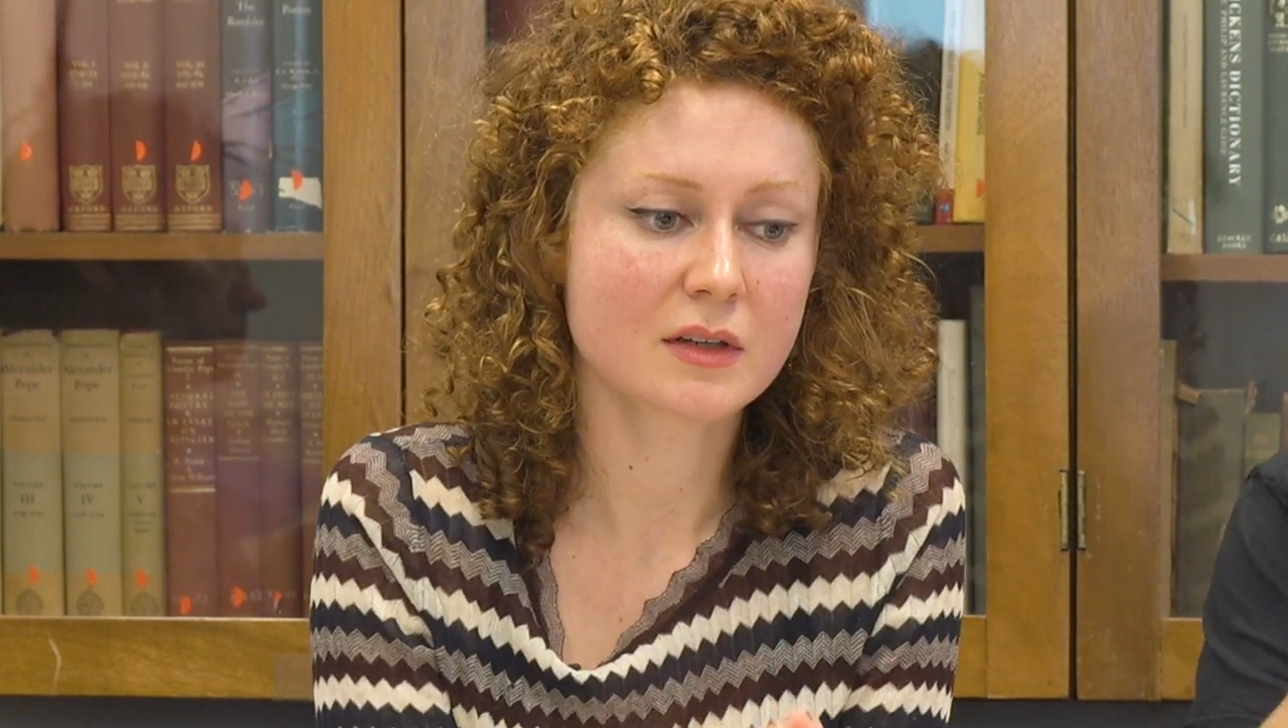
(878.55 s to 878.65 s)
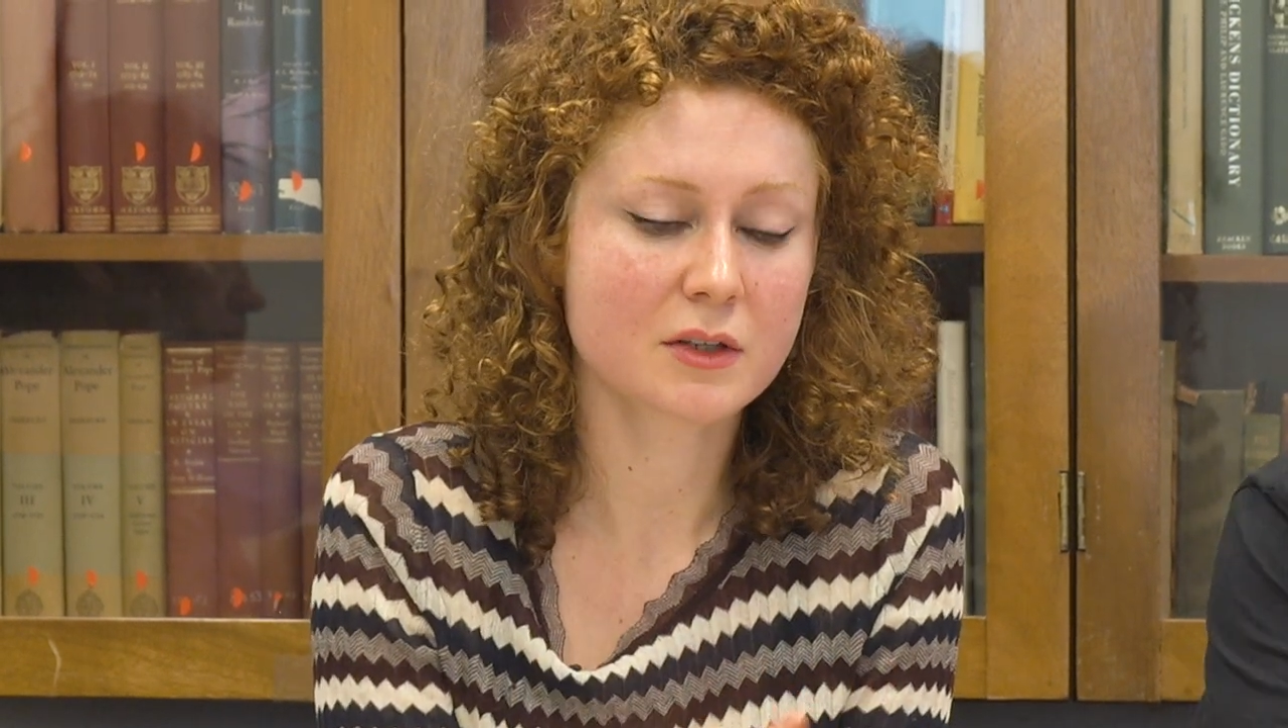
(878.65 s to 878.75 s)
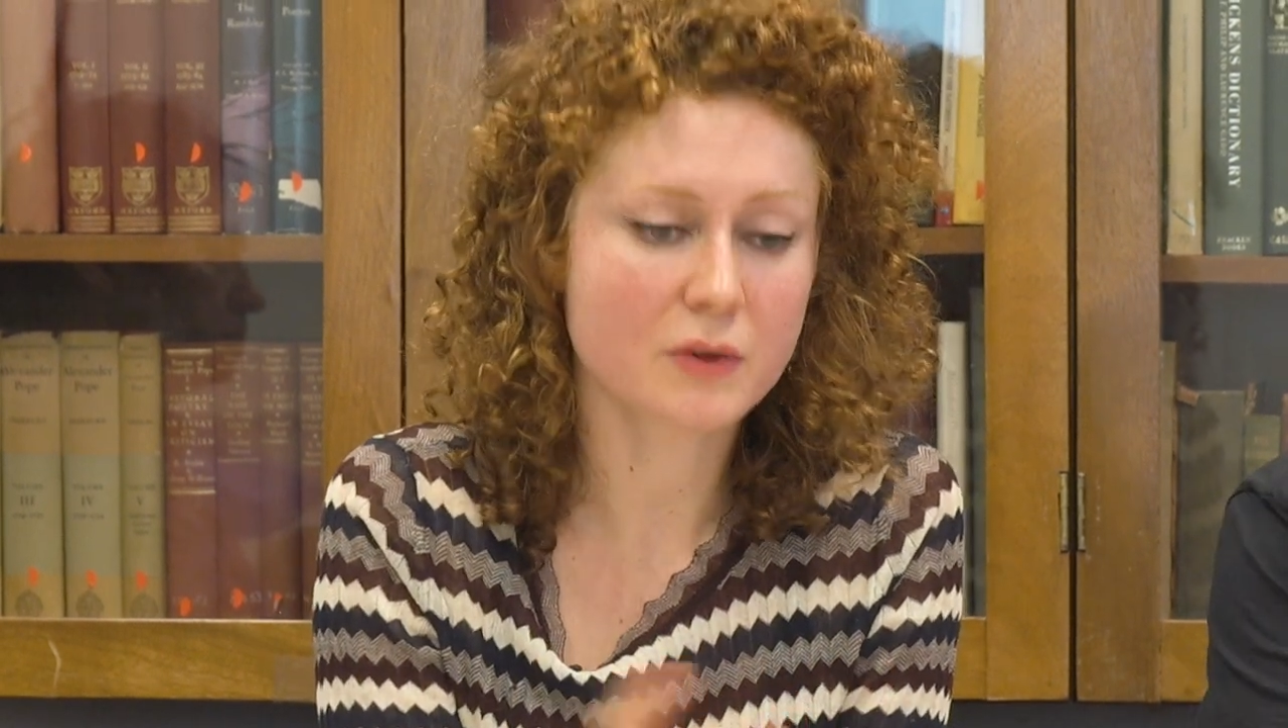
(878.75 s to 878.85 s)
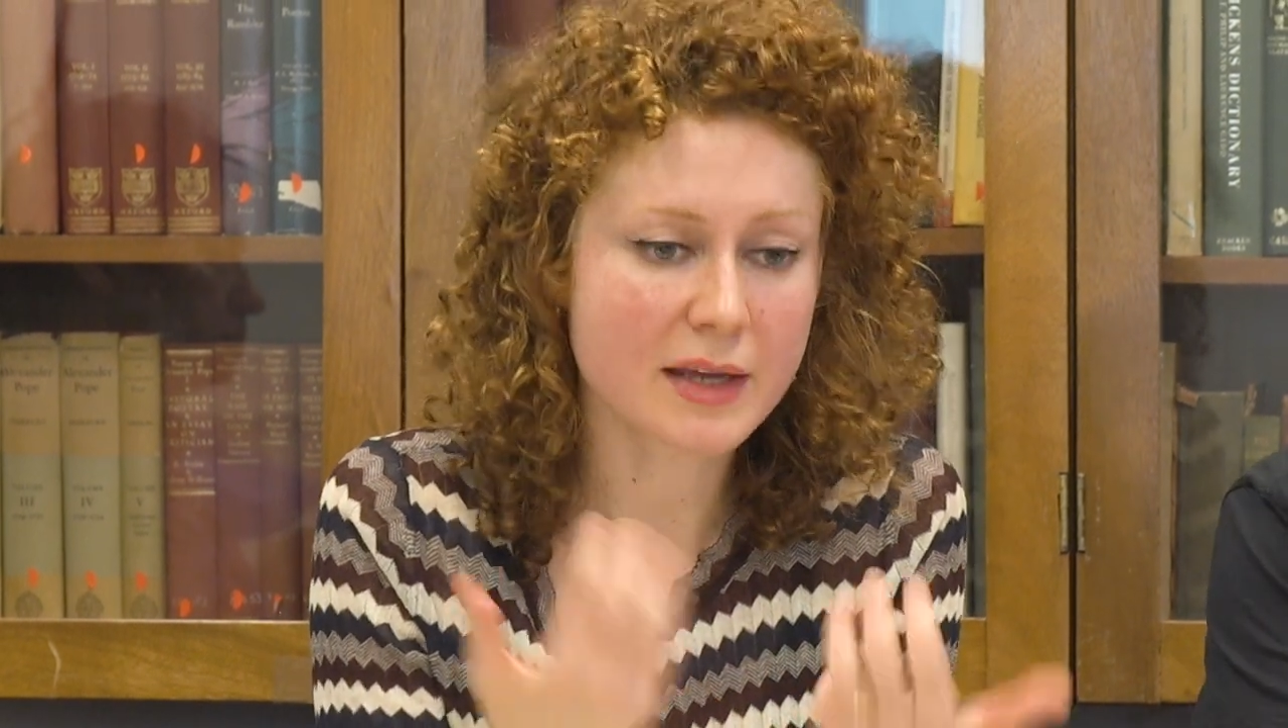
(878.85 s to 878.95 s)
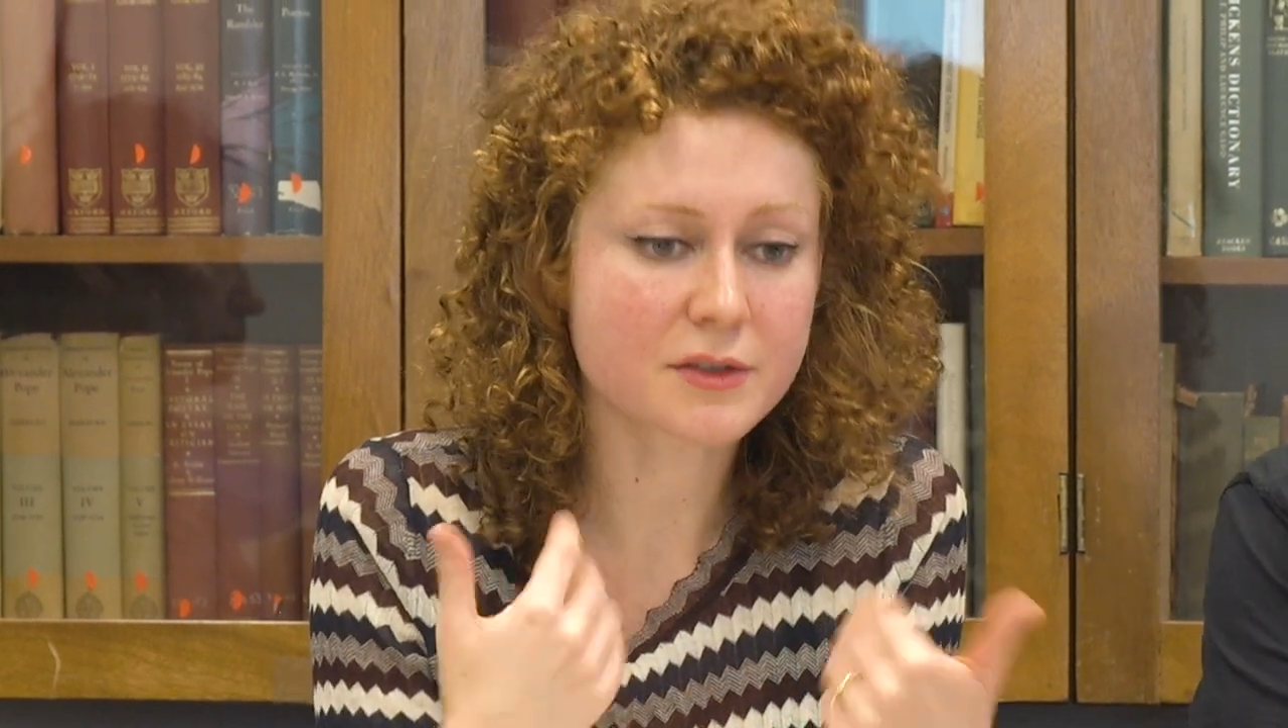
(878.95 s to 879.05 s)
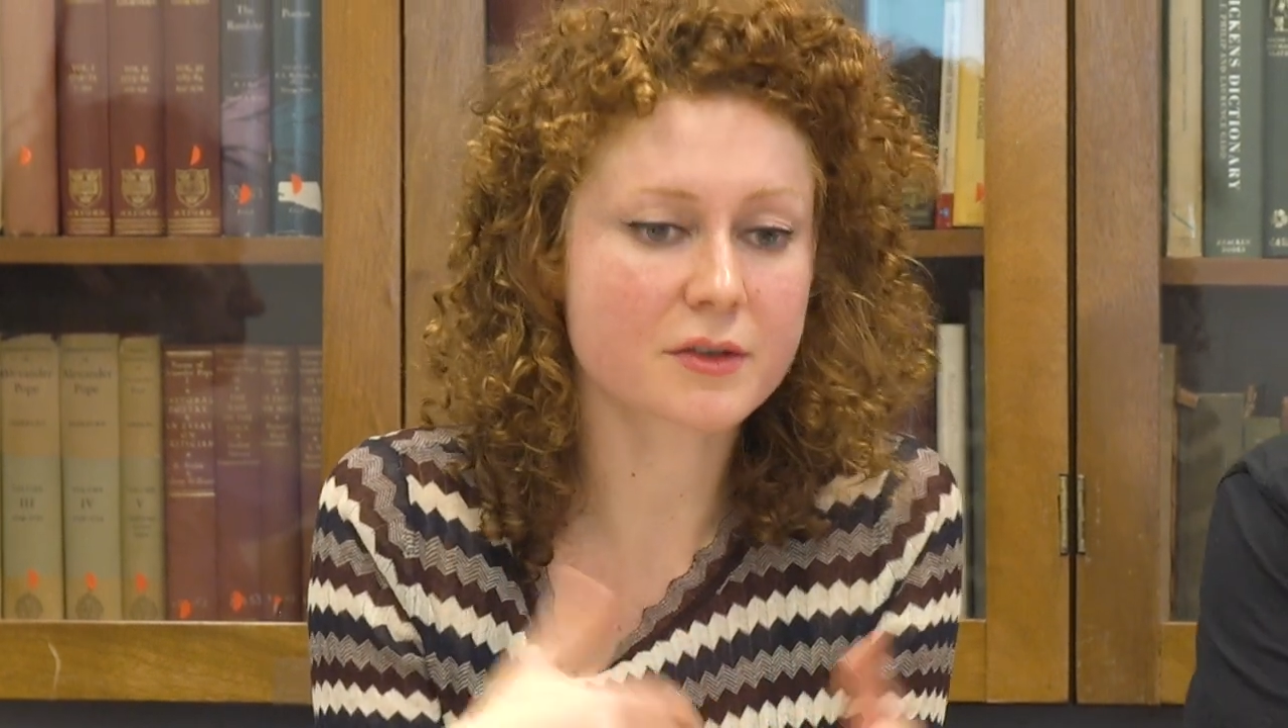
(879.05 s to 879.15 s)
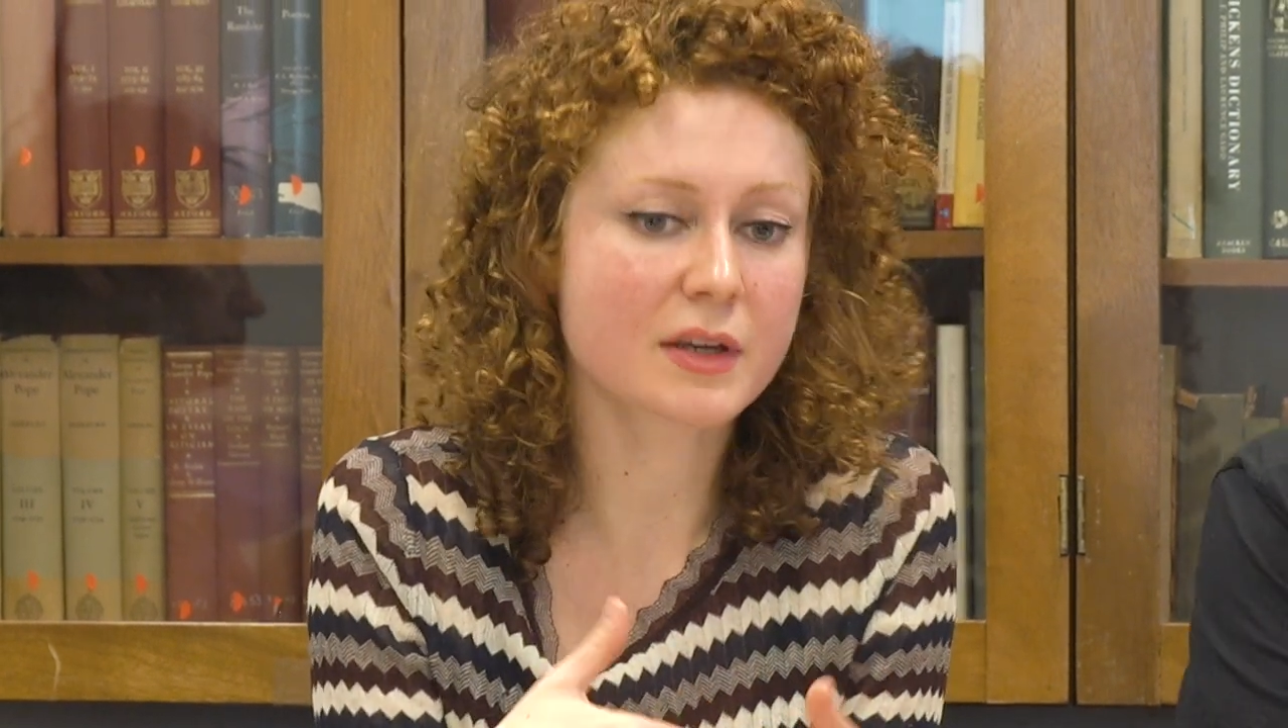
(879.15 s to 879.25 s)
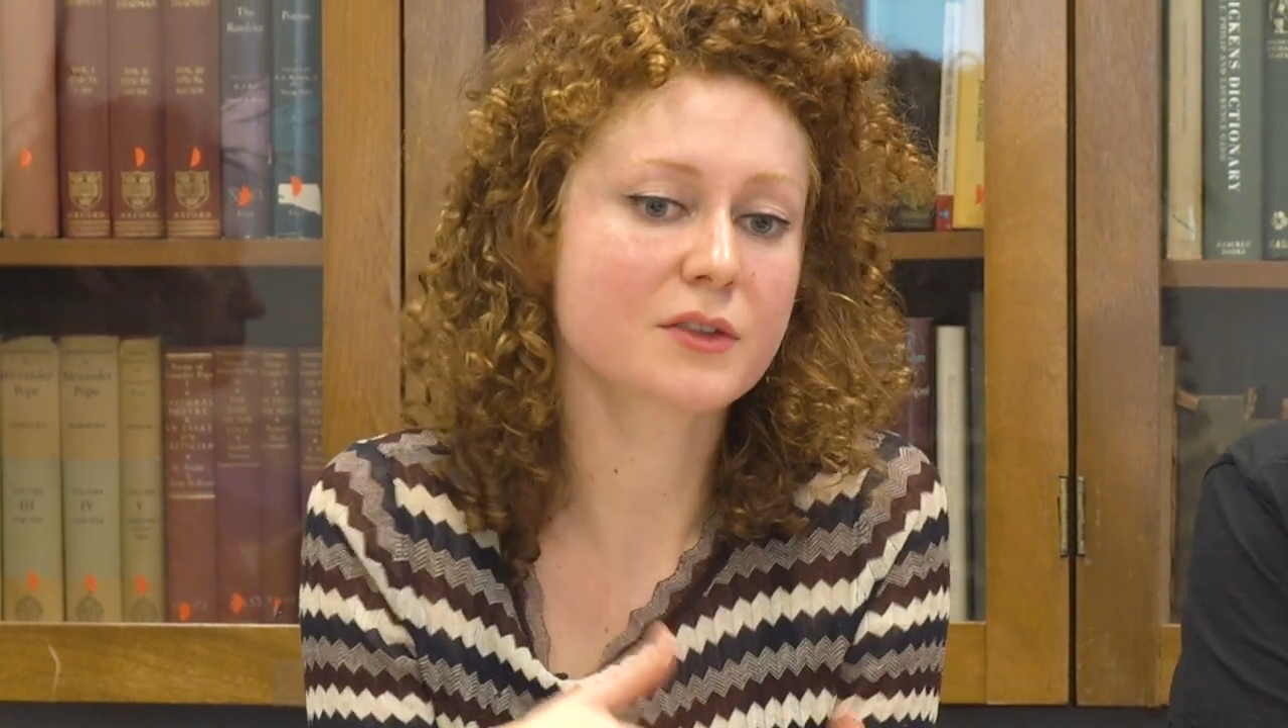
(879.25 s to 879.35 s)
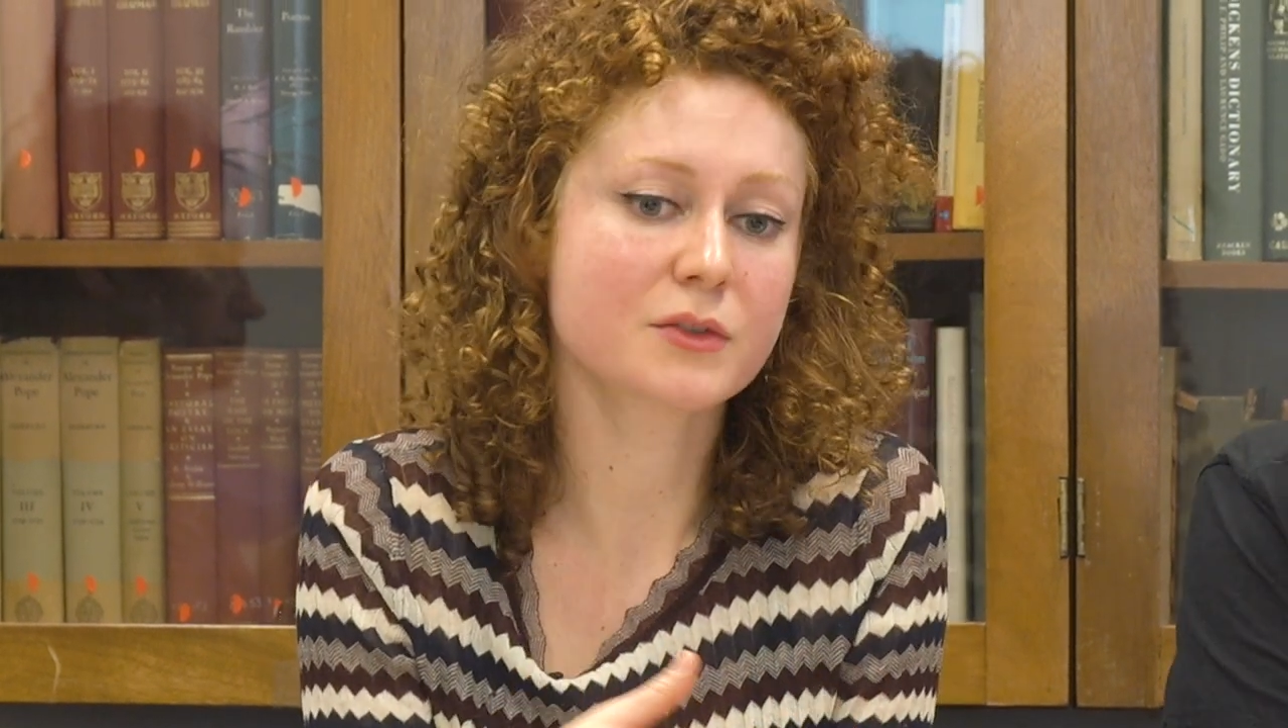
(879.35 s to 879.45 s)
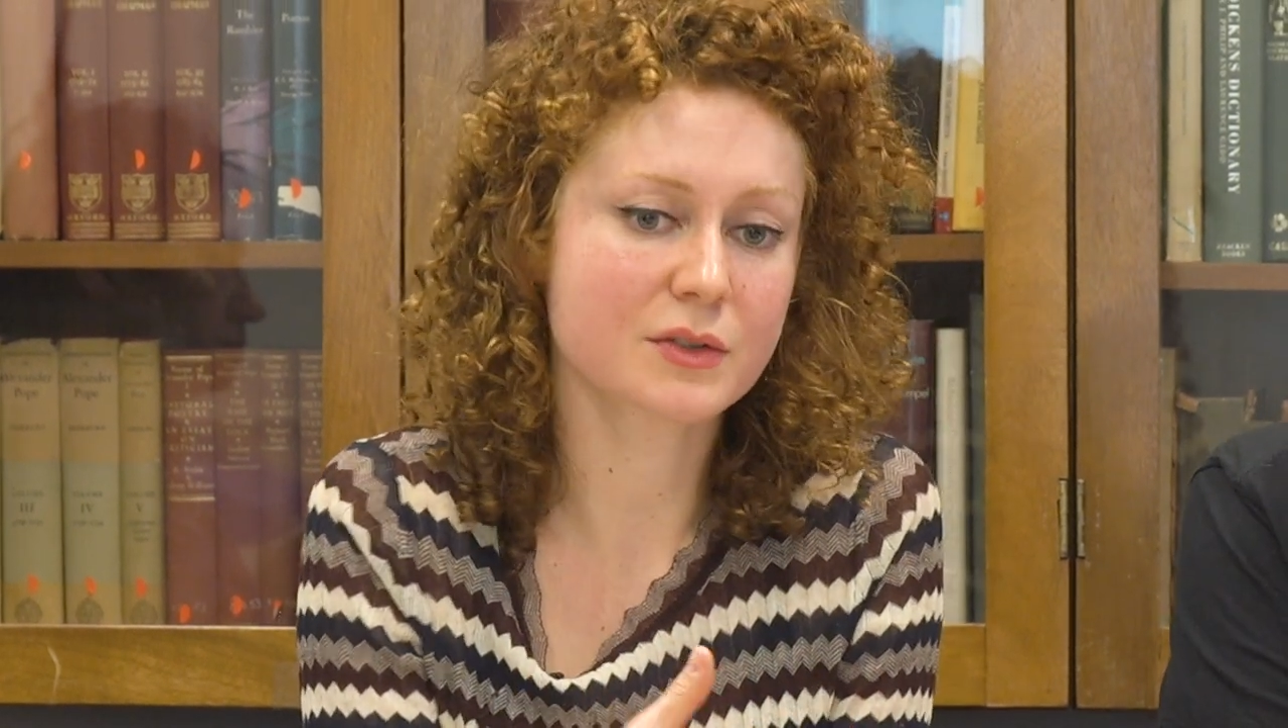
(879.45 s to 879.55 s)
you're
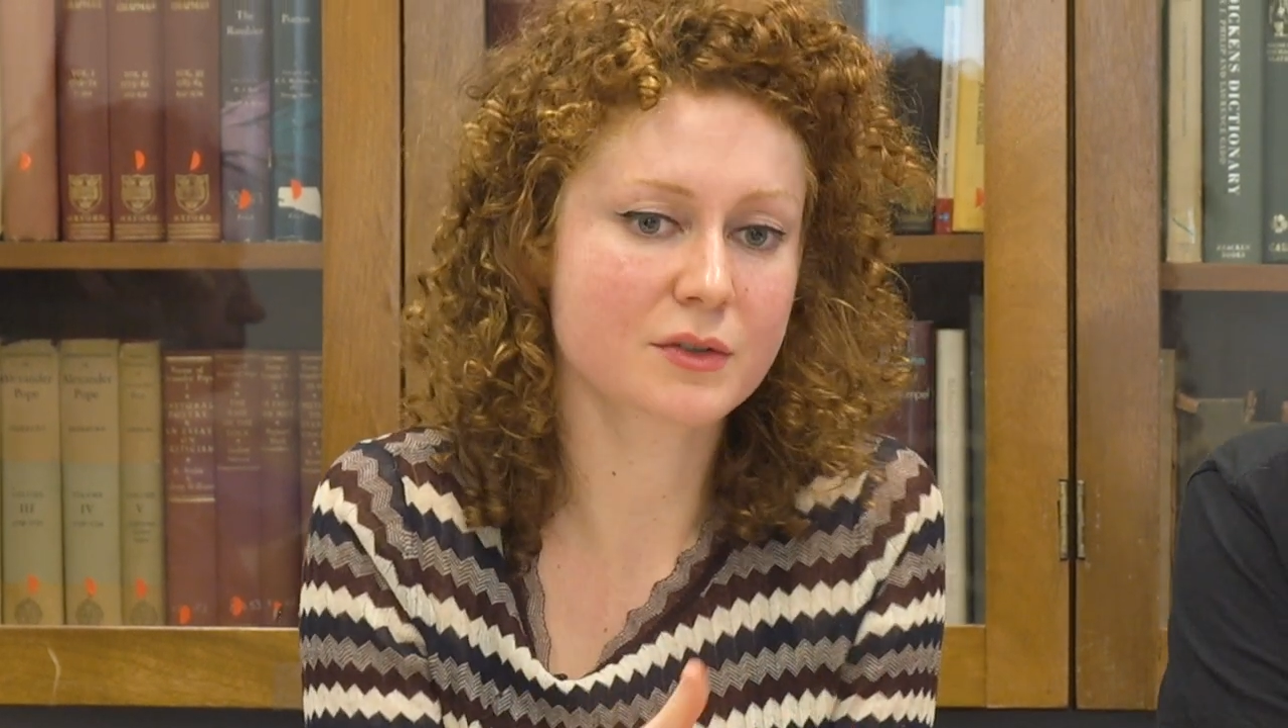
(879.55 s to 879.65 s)
entering into a